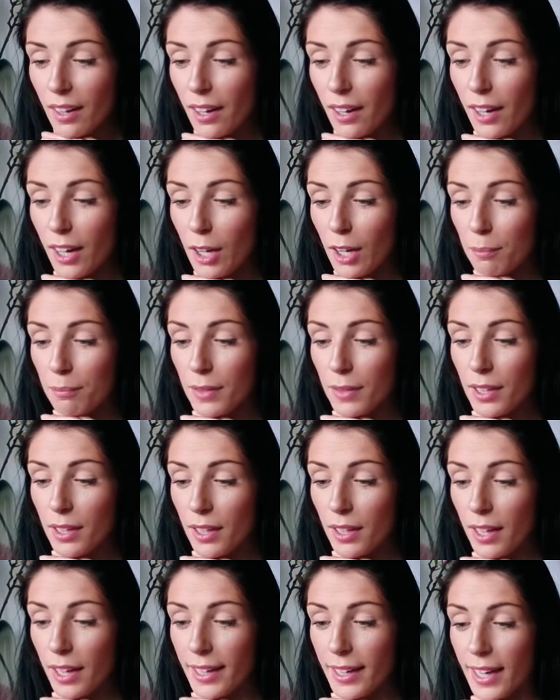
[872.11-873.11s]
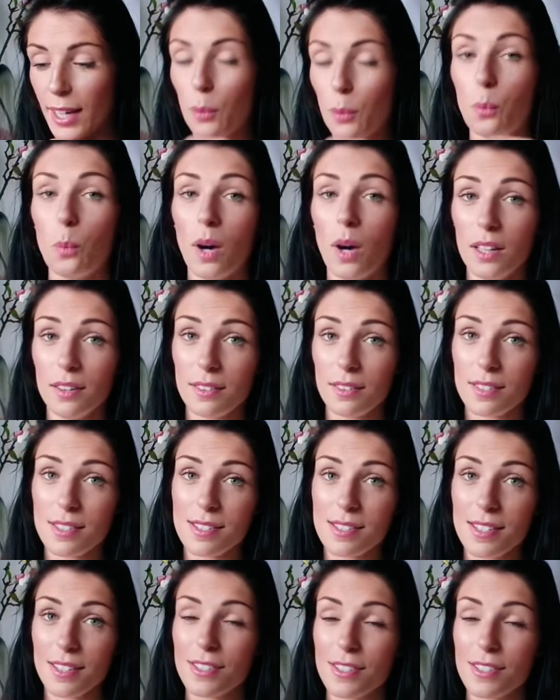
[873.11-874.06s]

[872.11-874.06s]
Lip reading: Okay, Once.